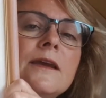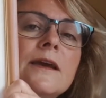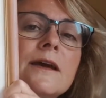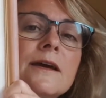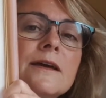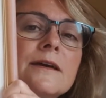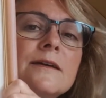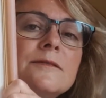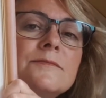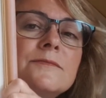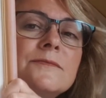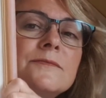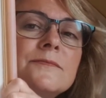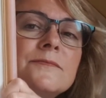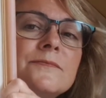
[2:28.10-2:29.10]

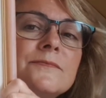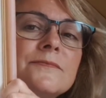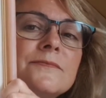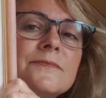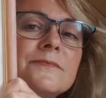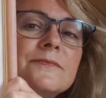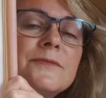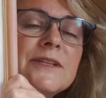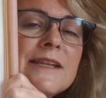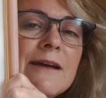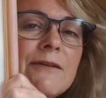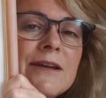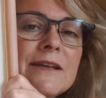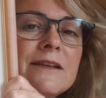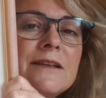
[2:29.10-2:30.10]
But now
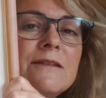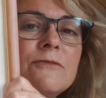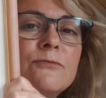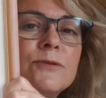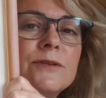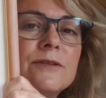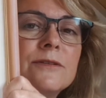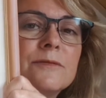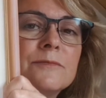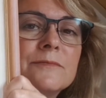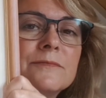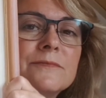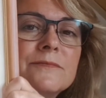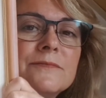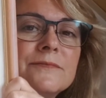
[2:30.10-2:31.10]
I can live with them.
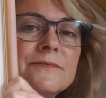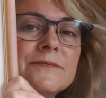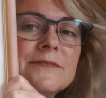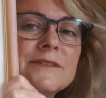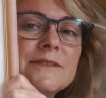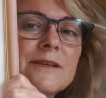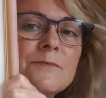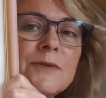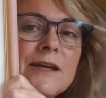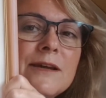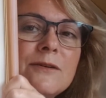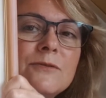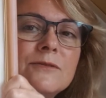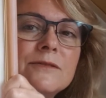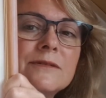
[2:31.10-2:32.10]

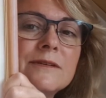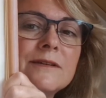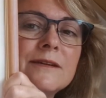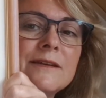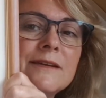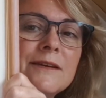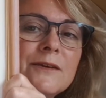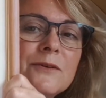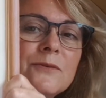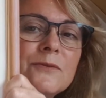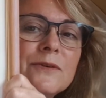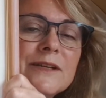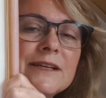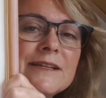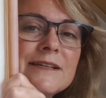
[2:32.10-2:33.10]
Somehow,
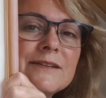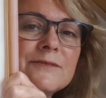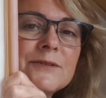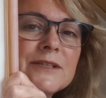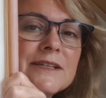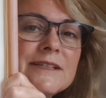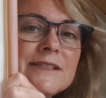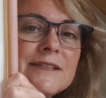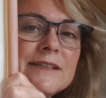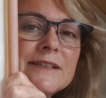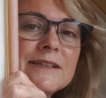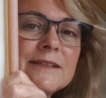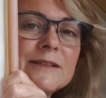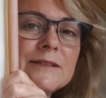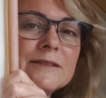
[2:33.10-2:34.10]
when I see
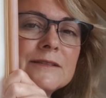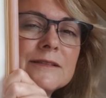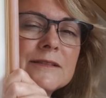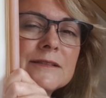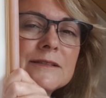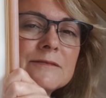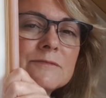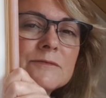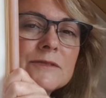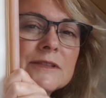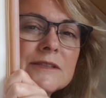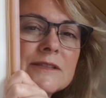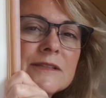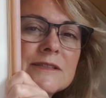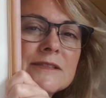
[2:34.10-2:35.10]

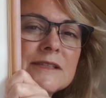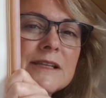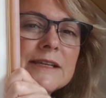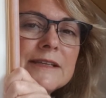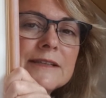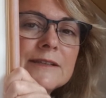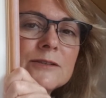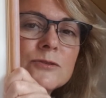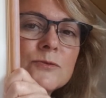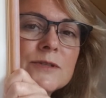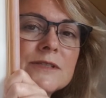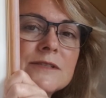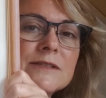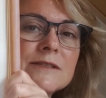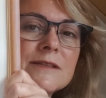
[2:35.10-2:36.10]
a slight little
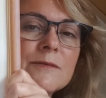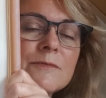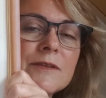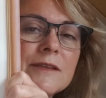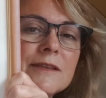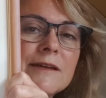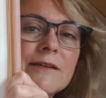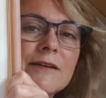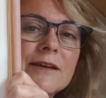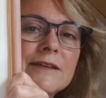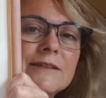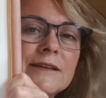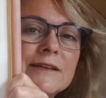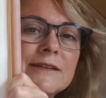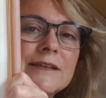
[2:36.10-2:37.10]
twist in something there,
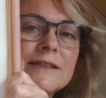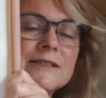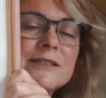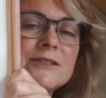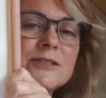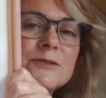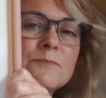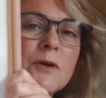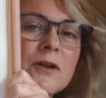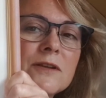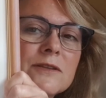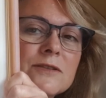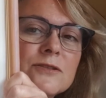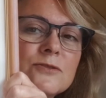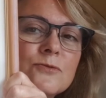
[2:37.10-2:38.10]
it's just part of
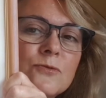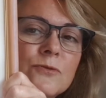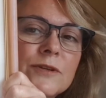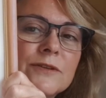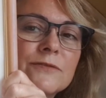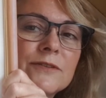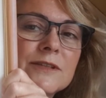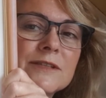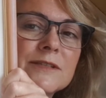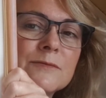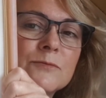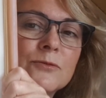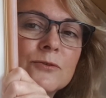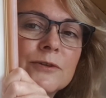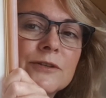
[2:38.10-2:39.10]
the story of this
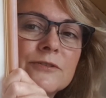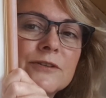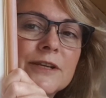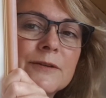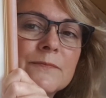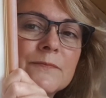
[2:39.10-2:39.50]
embroidery.